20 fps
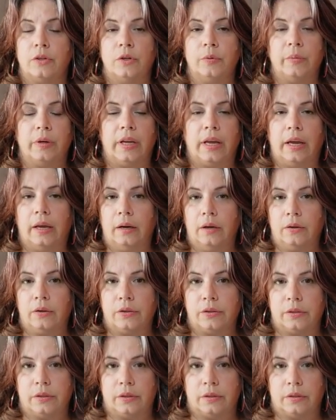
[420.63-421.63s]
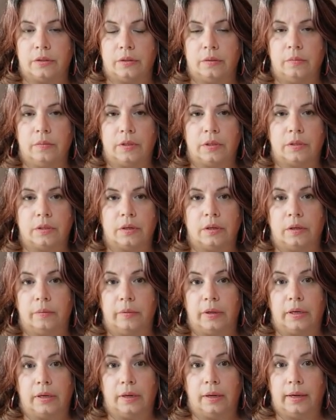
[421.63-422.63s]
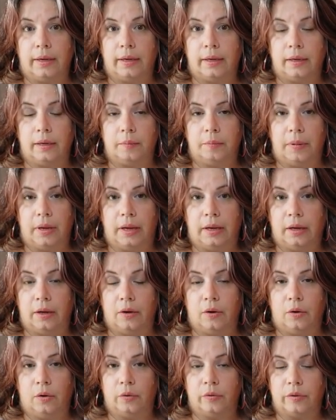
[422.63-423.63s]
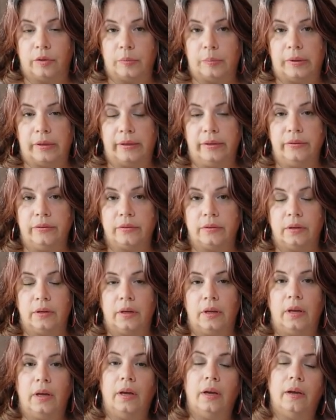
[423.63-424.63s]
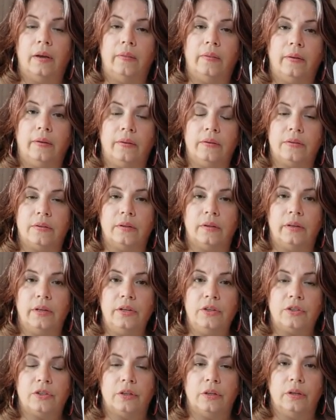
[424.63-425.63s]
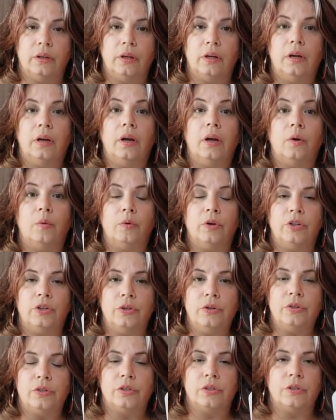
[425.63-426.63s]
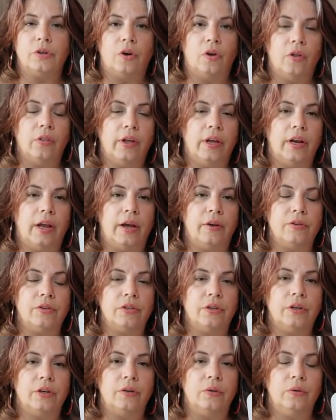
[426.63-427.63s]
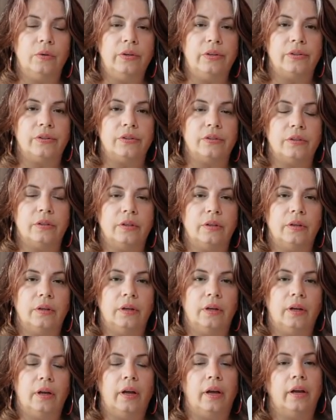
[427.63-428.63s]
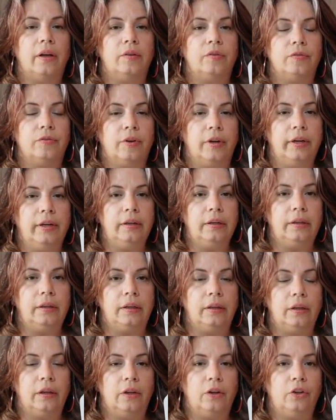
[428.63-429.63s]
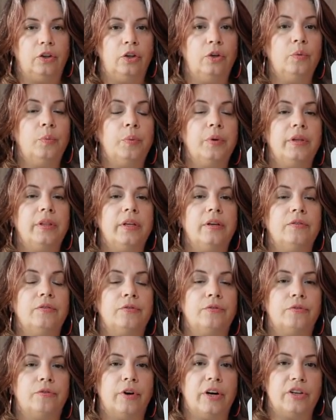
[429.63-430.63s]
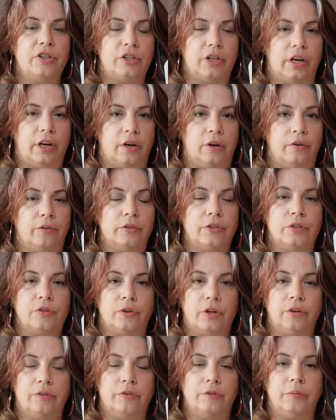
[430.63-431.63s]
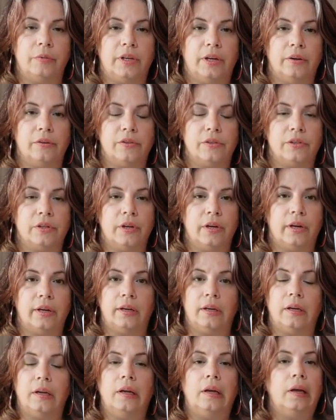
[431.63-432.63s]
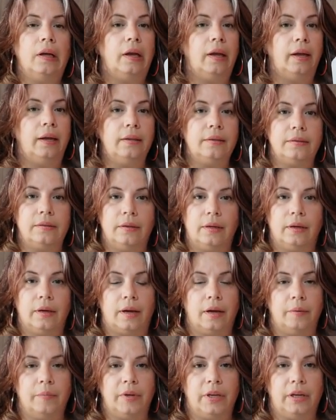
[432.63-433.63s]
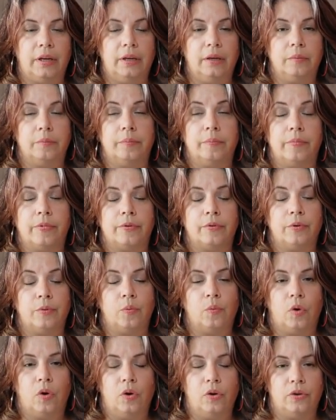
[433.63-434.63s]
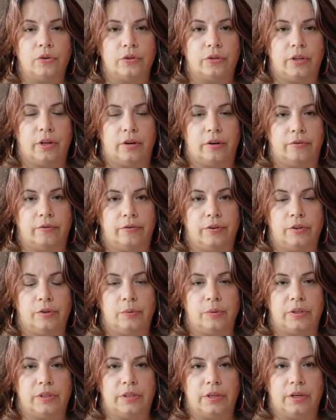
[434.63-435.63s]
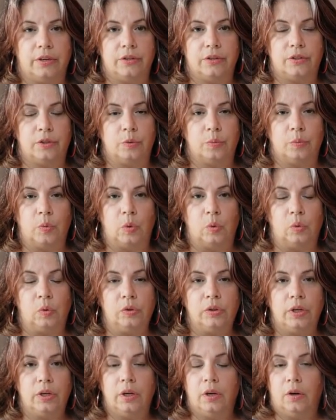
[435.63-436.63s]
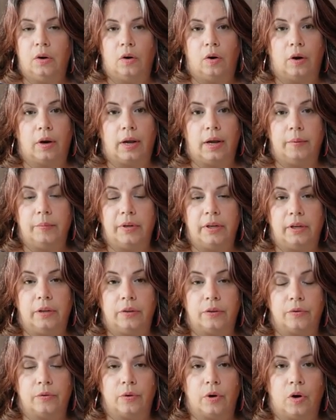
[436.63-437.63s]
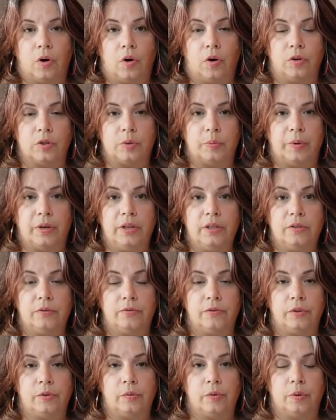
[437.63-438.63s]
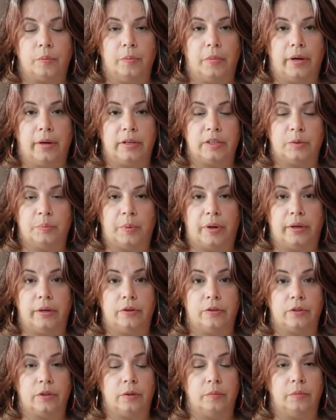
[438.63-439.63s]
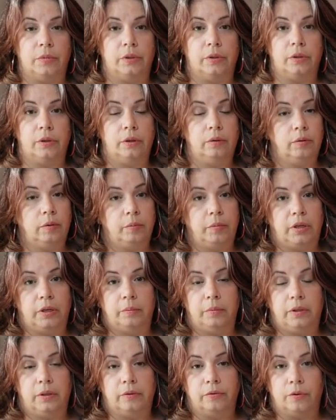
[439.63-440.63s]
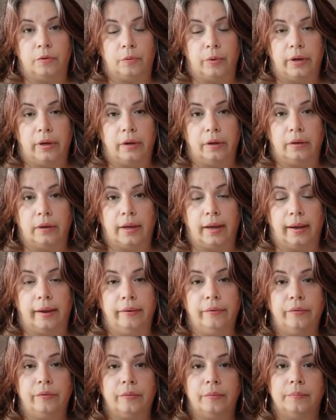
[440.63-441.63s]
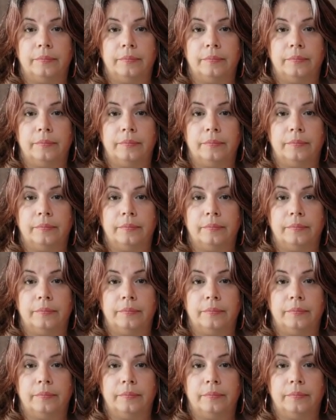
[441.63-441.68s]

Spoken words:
no mechanical system that's going to be clanging and banging all over the place. And the insulation reduces all that outside noise. And finally, you're breathing fresh air straight from the outside. It's not coming in through walls that are filled with dust and mold, or coming in through a crawl space filled with spiders and mildew and maybe even radon gas.